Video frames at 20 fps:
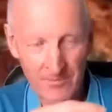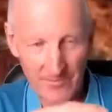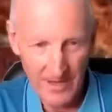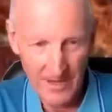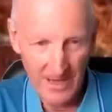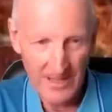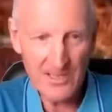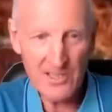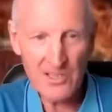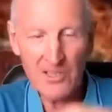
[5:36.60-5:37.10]

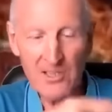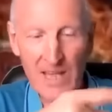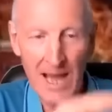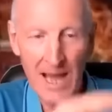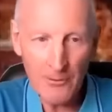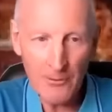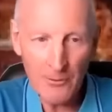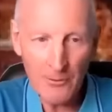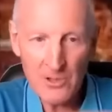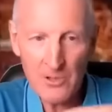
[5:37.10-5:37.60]
they
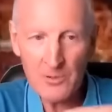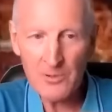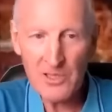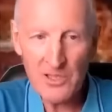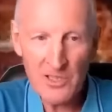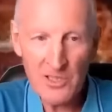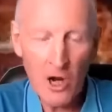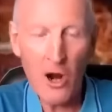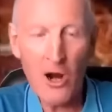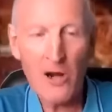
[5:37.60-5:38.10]
that was
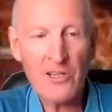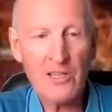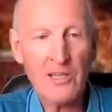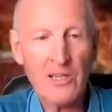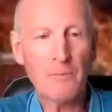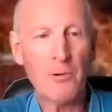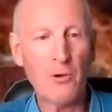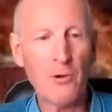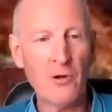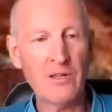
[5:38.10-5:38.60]

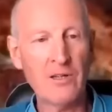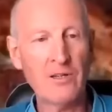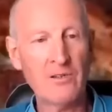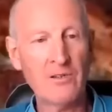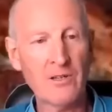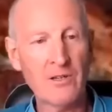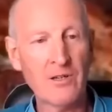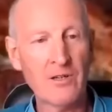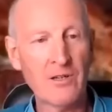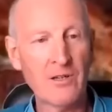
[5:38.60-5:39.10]
starting
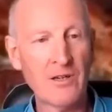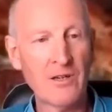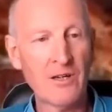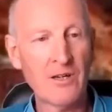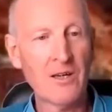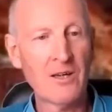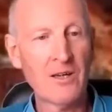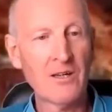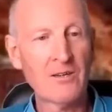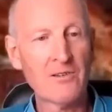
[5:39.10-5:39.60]
point
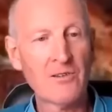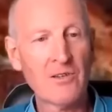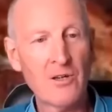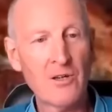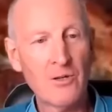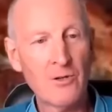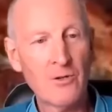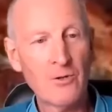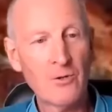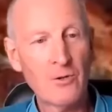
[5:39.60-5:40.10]

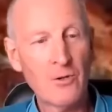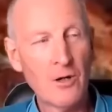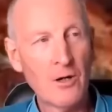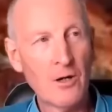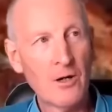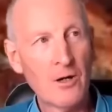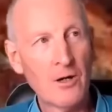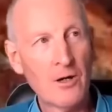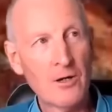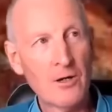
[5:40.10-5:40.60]
to
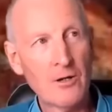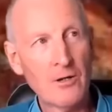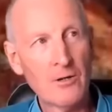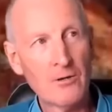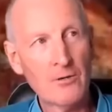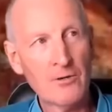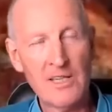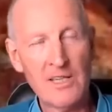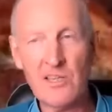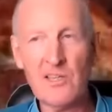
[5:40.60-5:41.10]

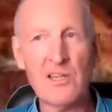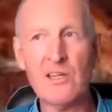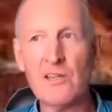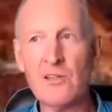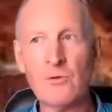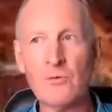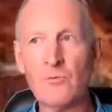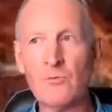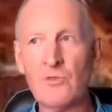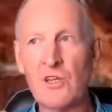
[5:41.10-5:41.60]
this
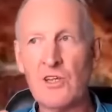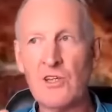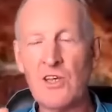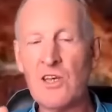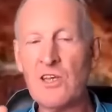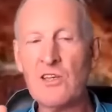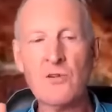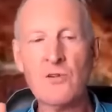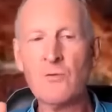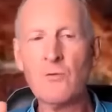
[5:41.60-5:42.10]
isn't this
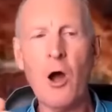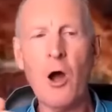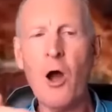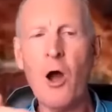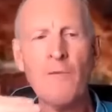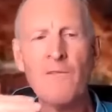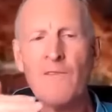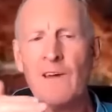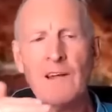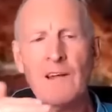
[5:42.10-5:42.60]
isn't
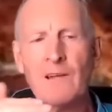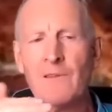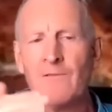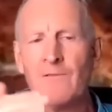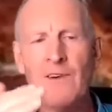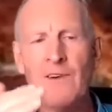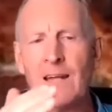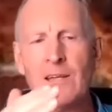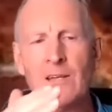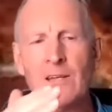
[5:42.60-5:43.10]
our
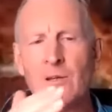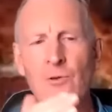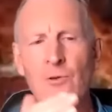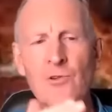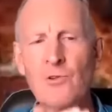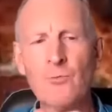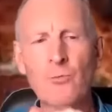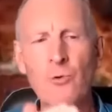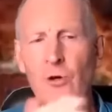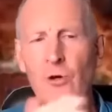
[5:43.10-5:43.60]

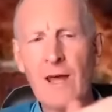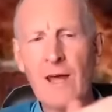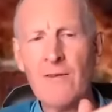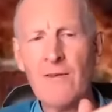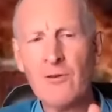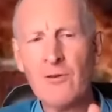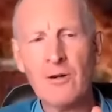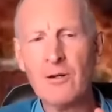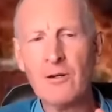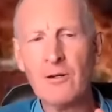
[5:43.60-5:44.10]
values and
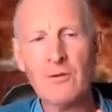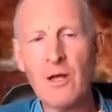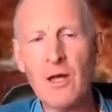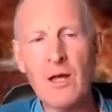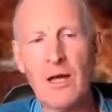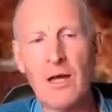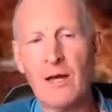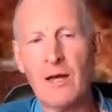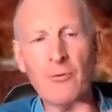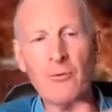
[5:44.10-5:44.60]
whatever and,
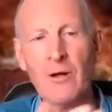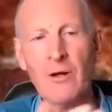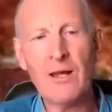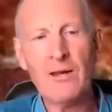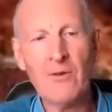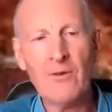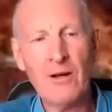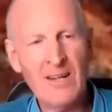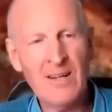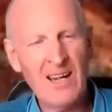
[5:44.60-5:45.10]
and
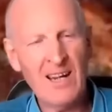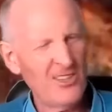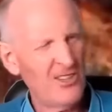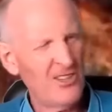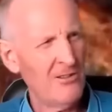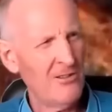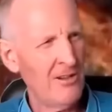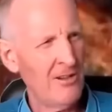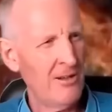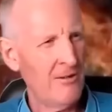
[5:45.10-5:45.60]
whatever and that's
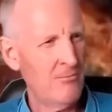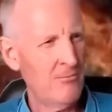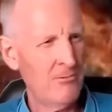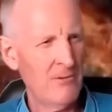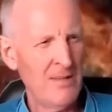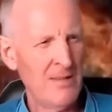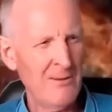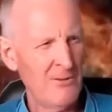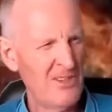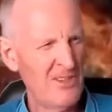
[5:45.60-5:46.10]
usually
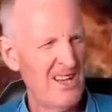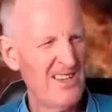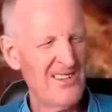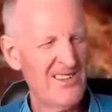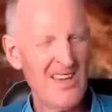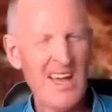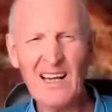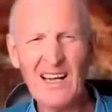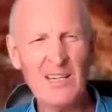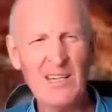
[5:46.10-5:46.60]
that was
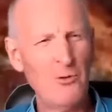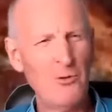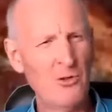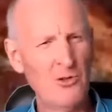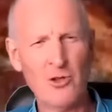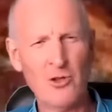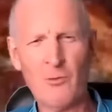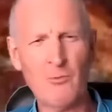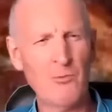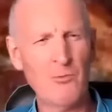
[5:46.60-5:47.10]
exactly what
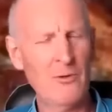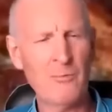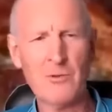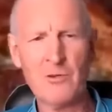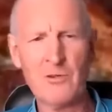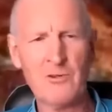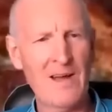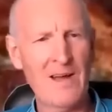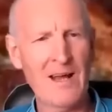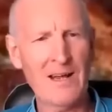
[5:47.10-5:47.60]
john
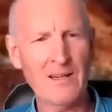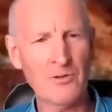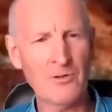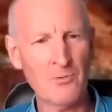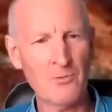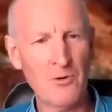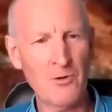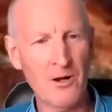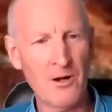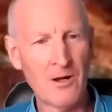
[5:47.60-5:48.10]
wimber's values
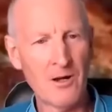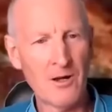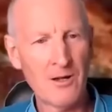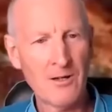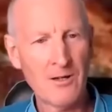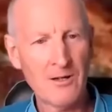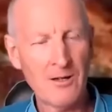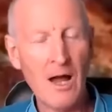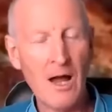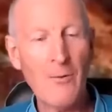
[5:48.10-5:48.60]
were
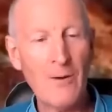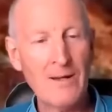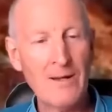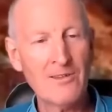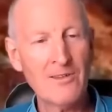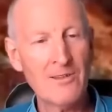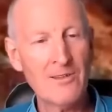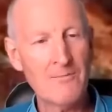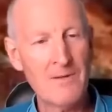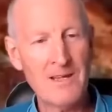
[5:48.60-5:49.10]
i went
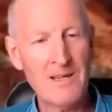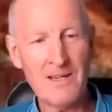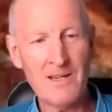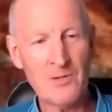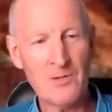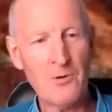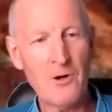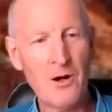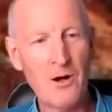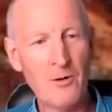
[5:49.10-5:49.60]
to the meetings
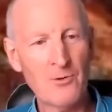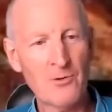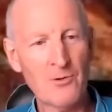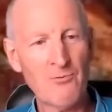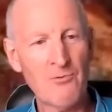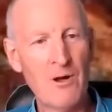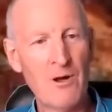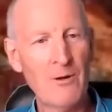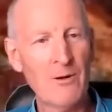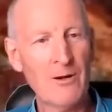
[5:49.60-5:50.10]
where i was
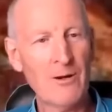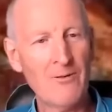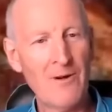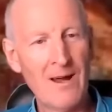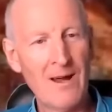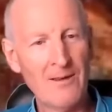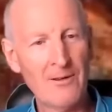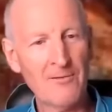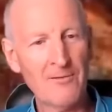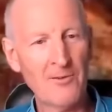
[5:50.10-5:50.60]
rolling
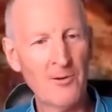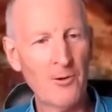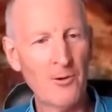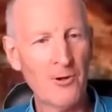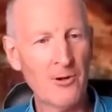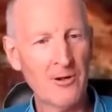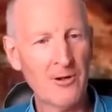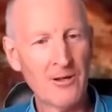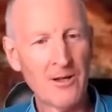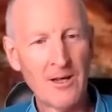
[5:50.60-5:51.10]
around the
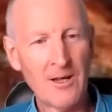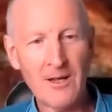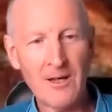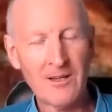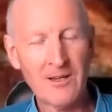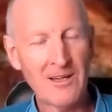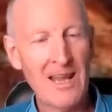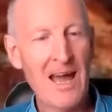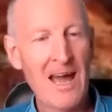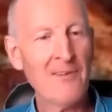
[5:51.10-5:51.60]
floor and
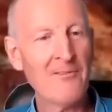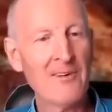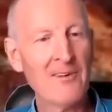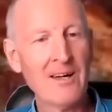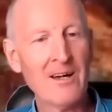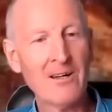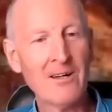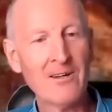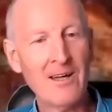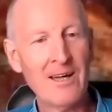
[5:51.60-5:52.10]
laughing
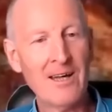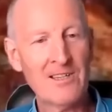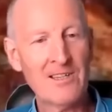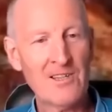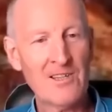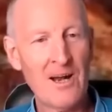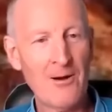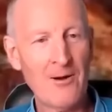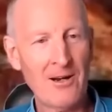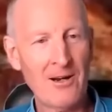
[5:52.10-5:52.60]
and
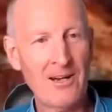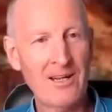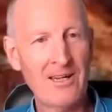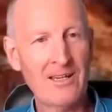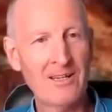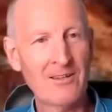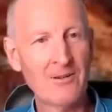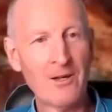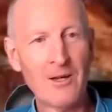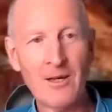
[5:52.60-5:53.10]
hysterically
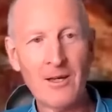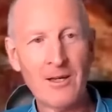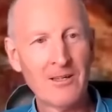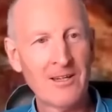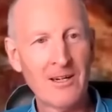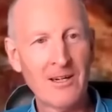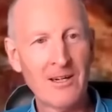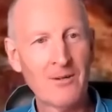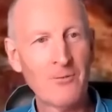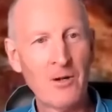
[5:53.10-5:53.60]
and
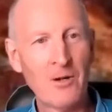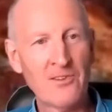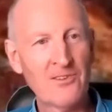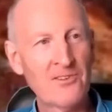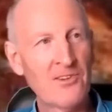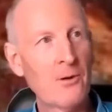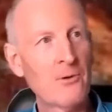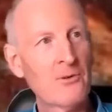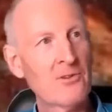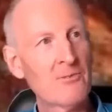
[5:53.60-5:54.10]
you know once
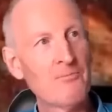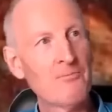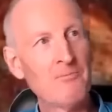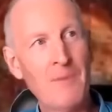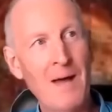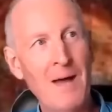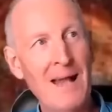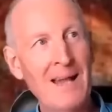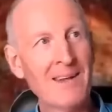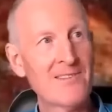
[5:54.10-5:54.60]
i was
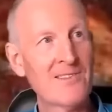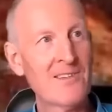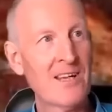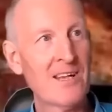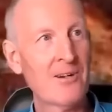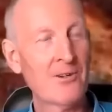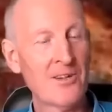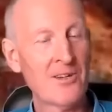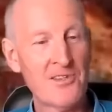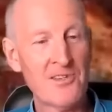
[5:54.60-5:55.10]
balancing
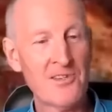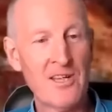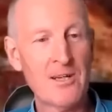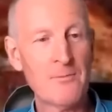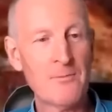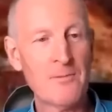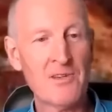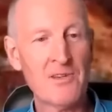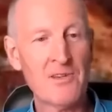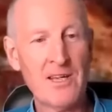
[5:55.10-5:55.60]
on a
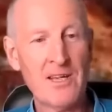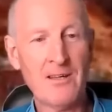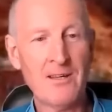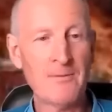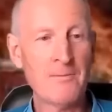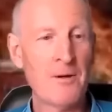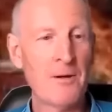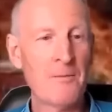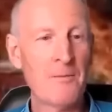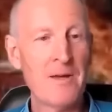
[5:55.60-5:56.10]
cinema seat
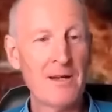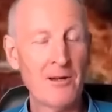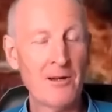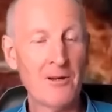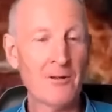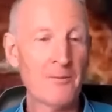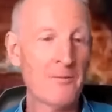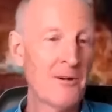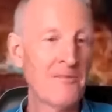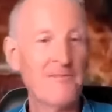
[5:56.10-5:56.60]
in my middle
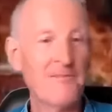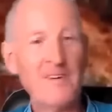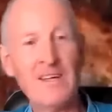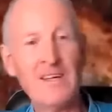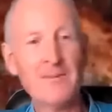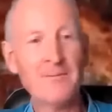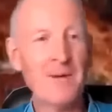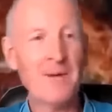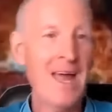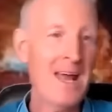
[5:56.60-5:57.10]
and my feet
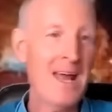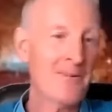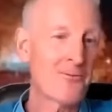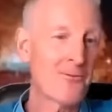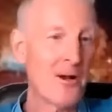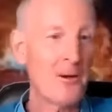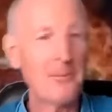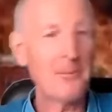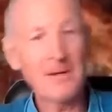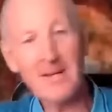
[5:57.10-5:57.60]
and my head were
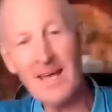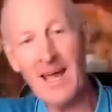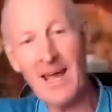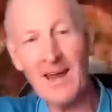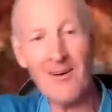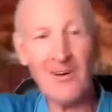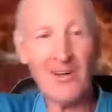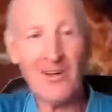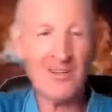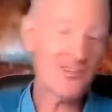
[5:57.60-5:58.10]
up in the air
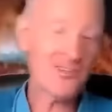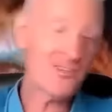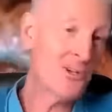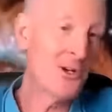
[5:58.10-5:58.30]
and i just